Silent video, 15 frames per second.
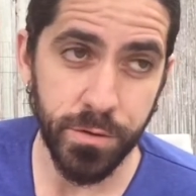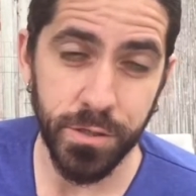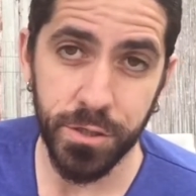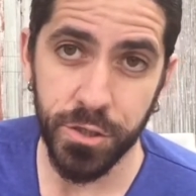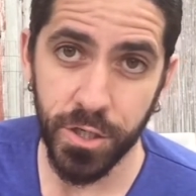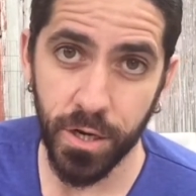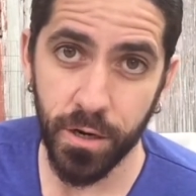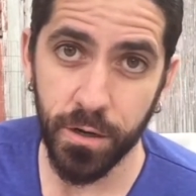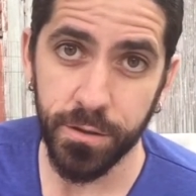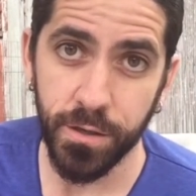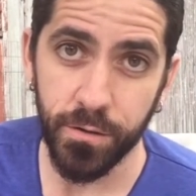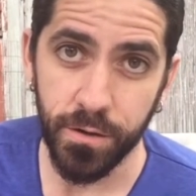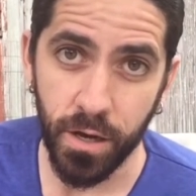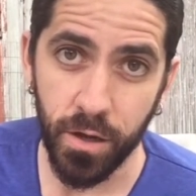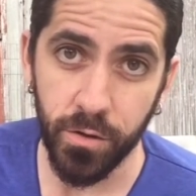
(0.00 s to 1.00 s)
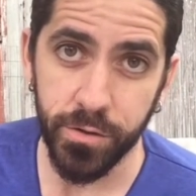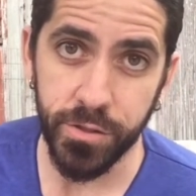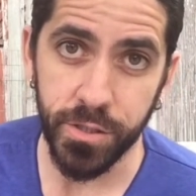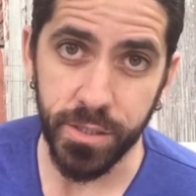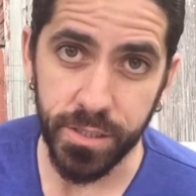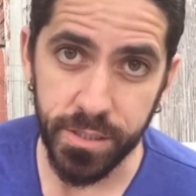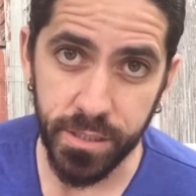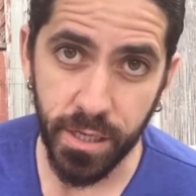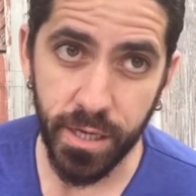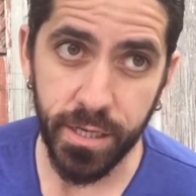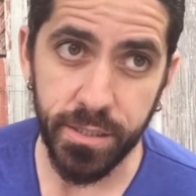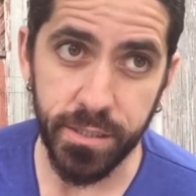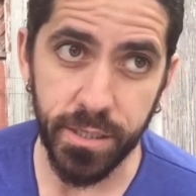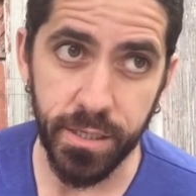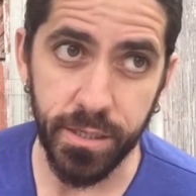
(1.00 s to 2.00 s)
to share their knowledge and
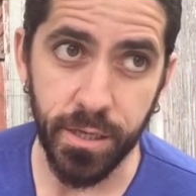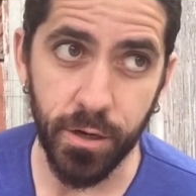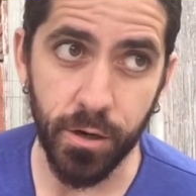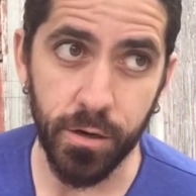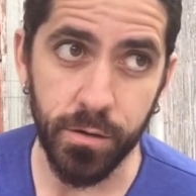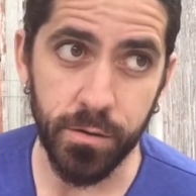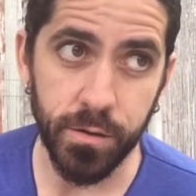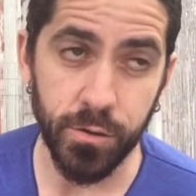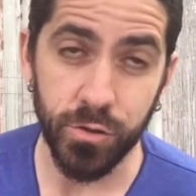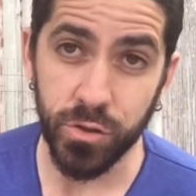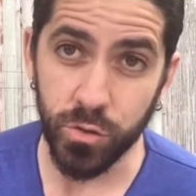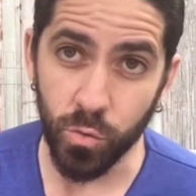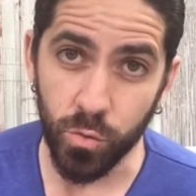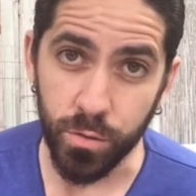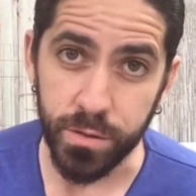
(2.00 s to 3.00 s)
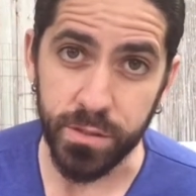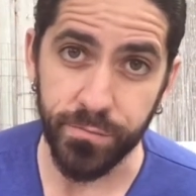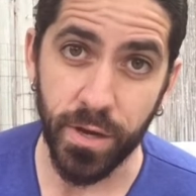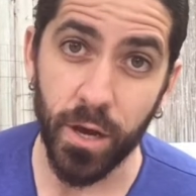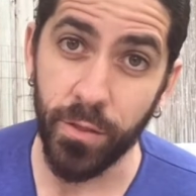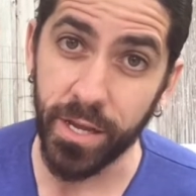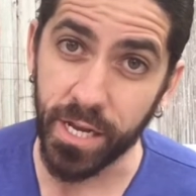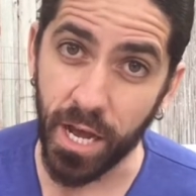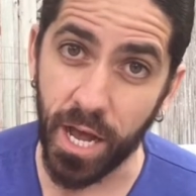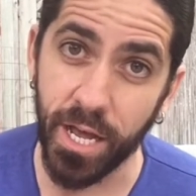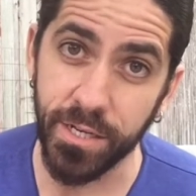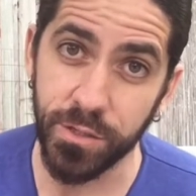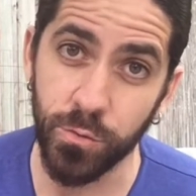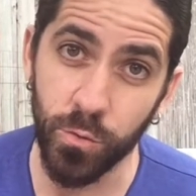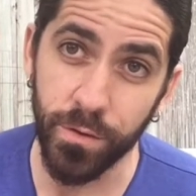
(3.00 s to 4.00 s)
insights and their stories of how they
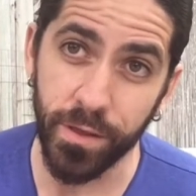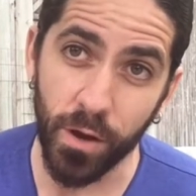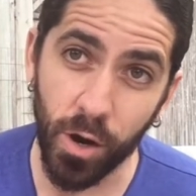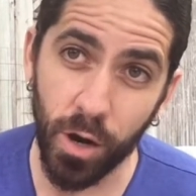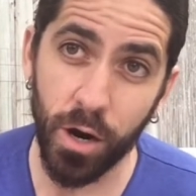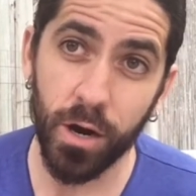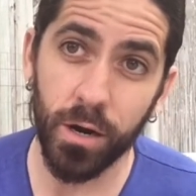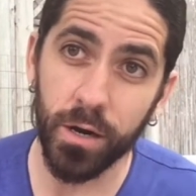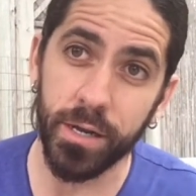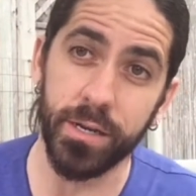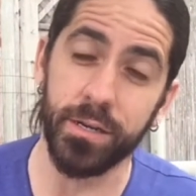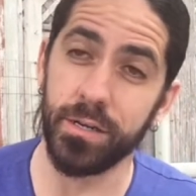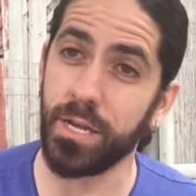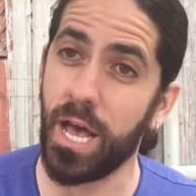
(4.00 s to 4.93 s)
got to where they are and